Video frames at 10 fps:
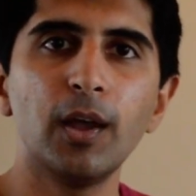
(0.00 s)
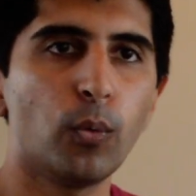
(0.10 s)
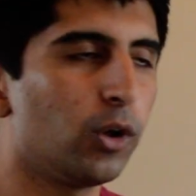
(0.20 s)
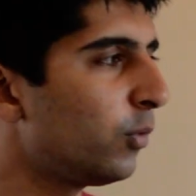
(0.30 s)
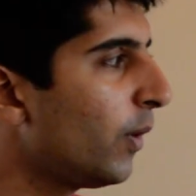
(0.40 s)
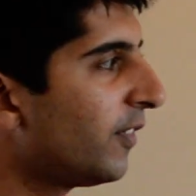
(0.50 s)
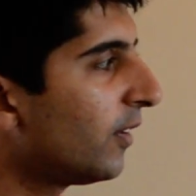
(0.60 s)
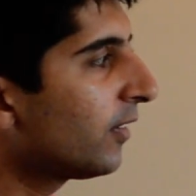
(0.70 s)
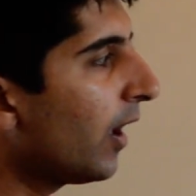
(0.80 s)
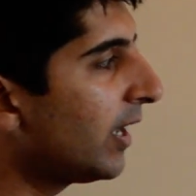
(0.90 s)
What if we've
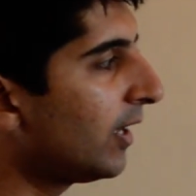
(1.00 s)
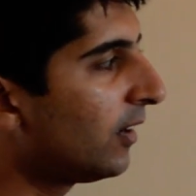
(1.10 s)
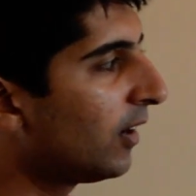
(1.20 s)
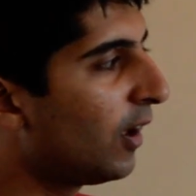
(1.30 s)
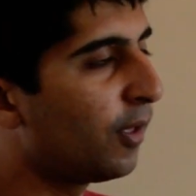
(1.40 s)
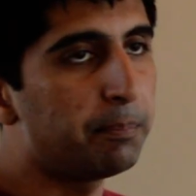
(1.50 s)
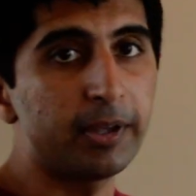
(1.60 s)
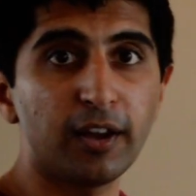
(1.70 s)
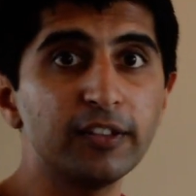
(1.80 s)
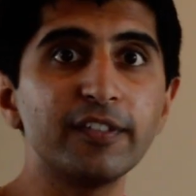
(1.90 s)
decided,
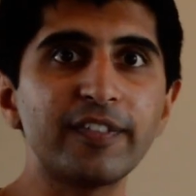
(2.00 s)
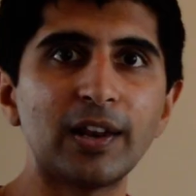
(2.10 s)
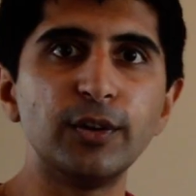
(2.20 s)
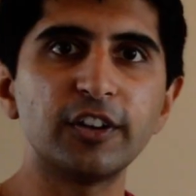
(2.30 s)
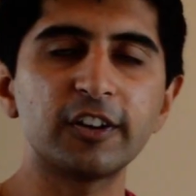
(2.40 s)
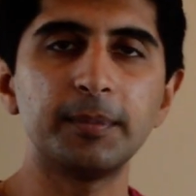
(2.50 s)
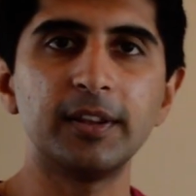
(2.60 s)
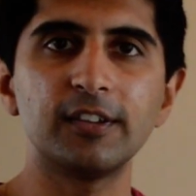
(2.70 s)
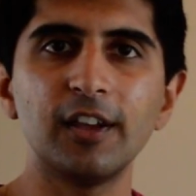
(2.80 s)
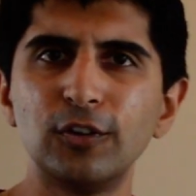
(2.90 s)
because of value
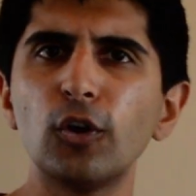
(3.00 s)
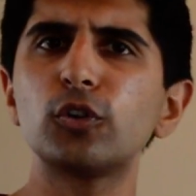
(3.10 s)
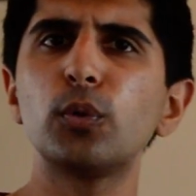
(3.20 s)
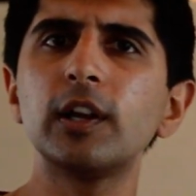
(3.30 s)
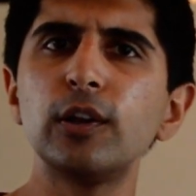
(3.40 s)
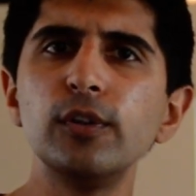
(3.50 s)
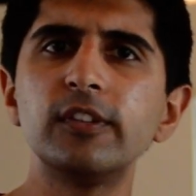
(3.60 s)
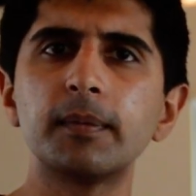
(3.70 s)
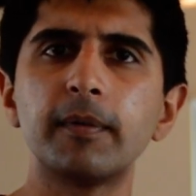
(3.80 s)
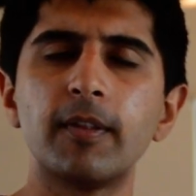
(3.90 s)
judgment, not to include
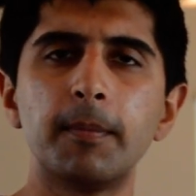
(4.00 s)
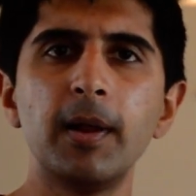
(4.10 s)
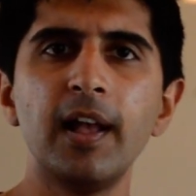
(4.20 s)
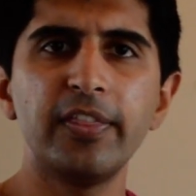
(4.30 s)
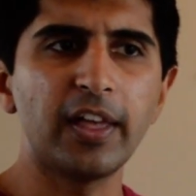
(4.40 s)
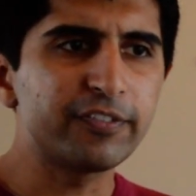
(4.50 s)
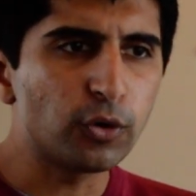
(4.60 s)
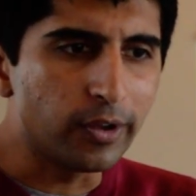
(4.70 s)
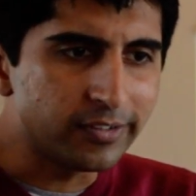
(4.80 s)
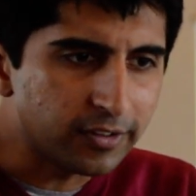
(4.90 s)
some of them?
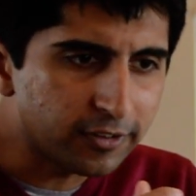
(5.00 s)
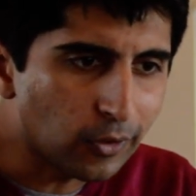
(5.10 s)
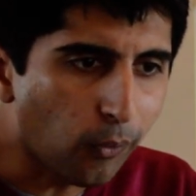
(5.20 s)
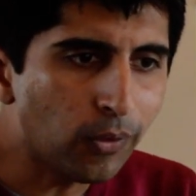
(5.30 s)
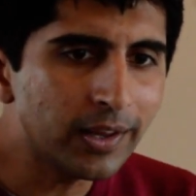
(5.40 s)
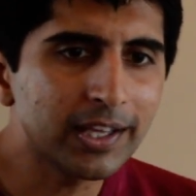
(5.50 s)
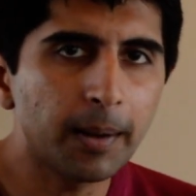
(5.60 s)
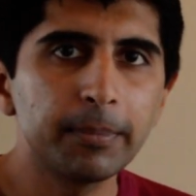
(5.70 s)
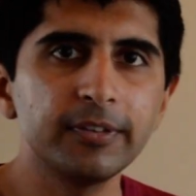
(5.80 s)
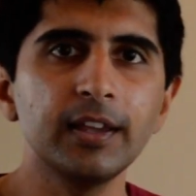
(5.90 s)
Therefore, is this an
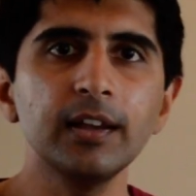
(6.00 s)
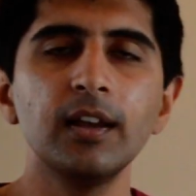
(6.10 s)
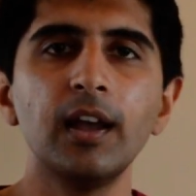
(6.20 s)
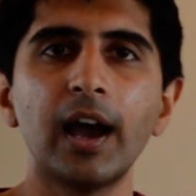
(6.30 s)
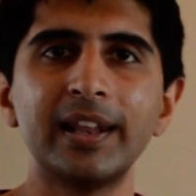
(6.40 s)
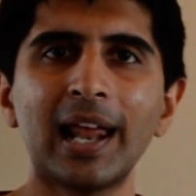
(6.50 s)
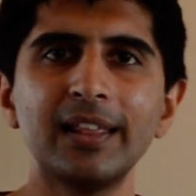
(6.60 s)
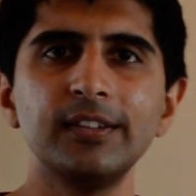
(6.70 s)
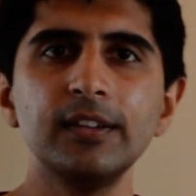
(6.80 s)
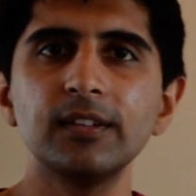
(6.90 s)
all-encompassing
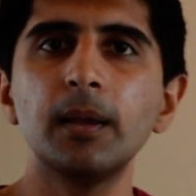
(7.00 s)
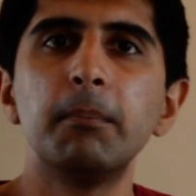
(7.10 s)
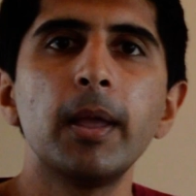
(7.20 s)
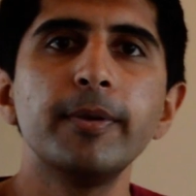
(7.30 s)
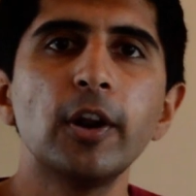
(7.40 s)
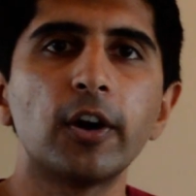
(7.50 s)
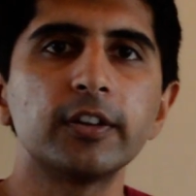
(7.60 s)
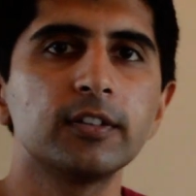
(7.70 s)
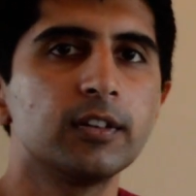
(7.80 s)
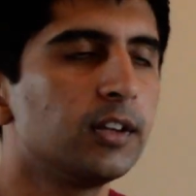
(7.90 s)
analysis? Maybe
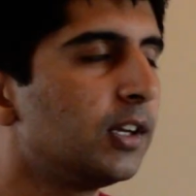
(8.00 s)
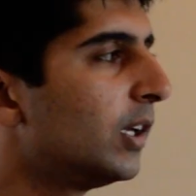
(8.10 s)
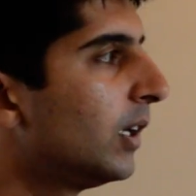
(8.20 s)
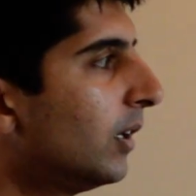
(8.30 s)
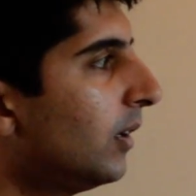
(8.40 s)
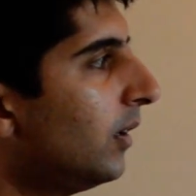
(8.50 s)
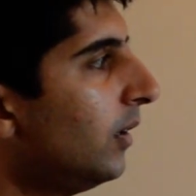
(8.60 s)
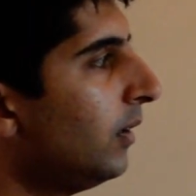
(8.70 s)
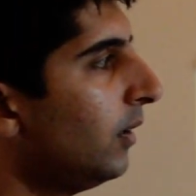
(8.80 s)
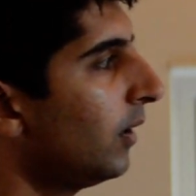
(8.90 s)
not.
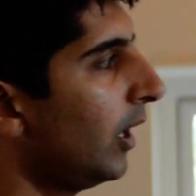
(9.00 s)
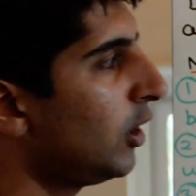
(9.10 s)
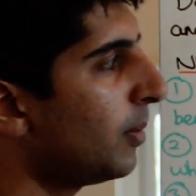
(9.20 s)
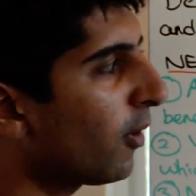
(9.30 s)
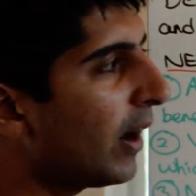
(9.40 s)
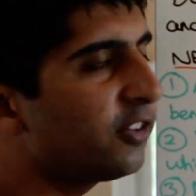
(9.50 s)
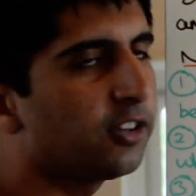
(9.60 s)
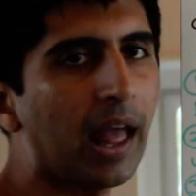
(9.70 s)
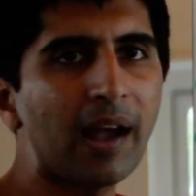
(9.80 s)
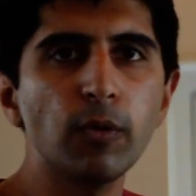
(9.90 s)

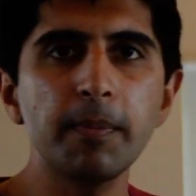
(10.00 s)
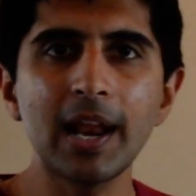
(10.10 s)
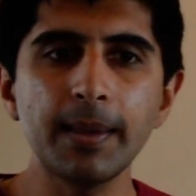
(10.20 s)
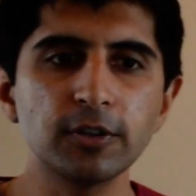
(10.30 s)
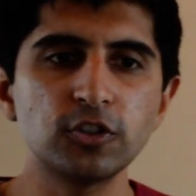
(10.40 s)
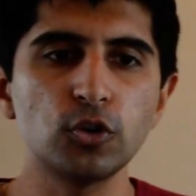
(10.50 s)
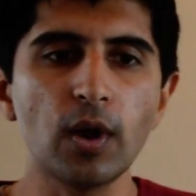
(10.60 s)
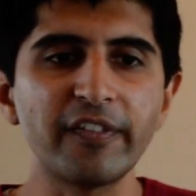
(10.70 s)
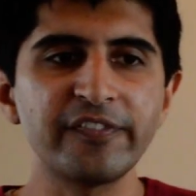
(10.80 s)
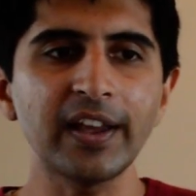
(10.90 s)
Enumeration, have we been able to
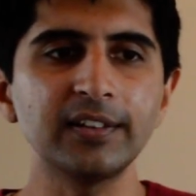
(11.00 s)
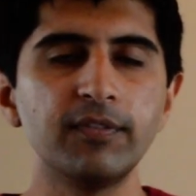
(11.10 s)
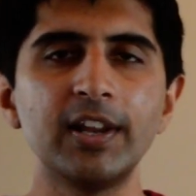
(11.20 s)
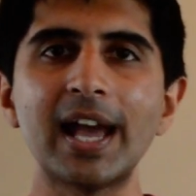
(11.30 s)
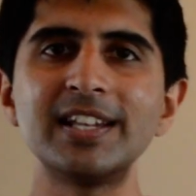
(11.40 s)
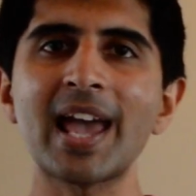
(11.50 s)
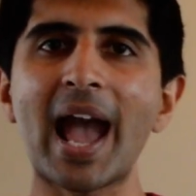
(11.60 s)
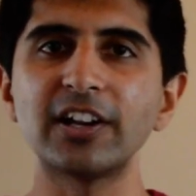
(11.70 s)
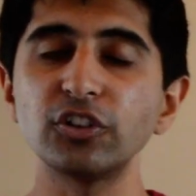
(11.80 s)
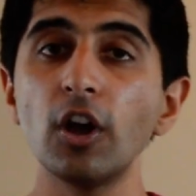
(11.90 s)
effectively
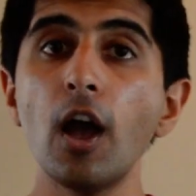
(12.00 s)
attach